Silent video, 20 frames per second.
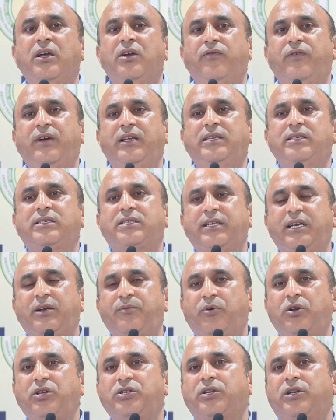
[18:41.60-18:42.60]
where the State
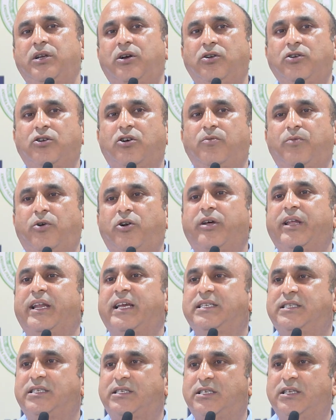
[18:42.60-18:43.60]
Pollution Control Board or
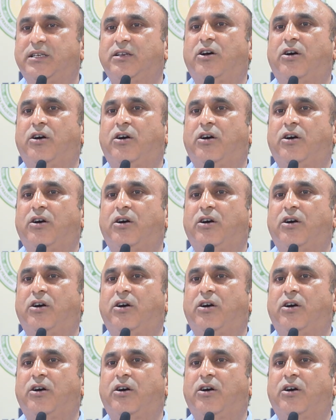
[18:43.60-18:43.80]
existing